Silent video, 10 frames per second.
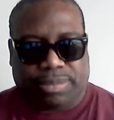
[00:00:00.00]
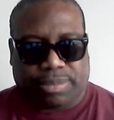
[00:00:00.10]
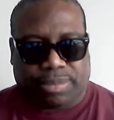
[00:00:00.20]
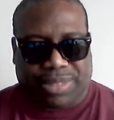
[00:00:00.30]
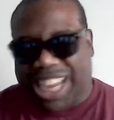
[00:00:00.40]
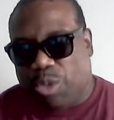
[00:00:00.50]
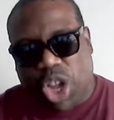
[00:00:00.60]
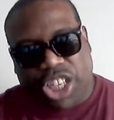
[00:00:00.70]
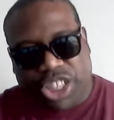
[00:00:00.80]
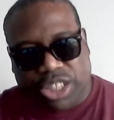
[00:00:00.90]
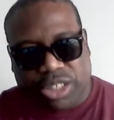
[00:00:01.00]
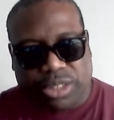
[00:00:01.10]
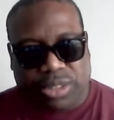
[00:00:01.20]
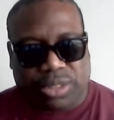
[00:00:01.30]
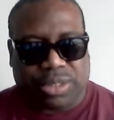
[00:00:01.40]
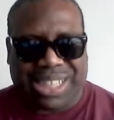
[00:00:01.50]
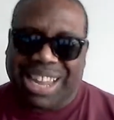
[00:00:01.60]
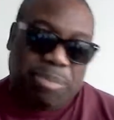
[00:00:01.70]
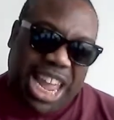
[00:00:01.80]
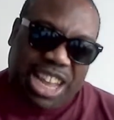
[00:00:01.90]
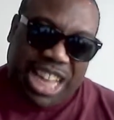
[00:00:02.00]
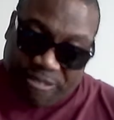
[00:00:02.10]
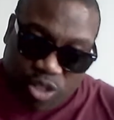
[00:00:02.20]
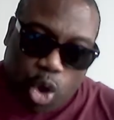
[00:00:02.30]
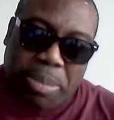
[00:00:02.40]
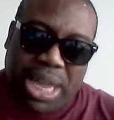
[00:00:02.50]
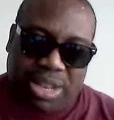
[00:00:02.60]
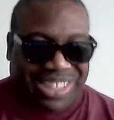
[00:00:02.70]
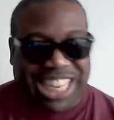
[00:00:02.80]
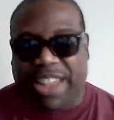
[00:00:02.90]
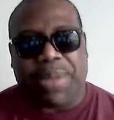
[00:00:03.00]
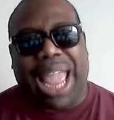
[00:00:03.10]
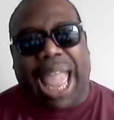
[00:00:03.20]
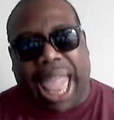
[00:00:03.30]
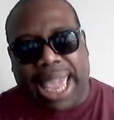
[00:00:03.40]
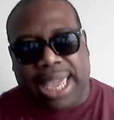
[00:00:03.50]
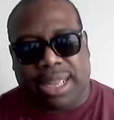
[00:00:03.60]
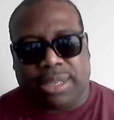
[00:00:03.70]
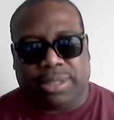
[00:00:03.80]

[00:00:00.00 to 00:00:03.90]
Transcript: He was a paid informant by the FBI.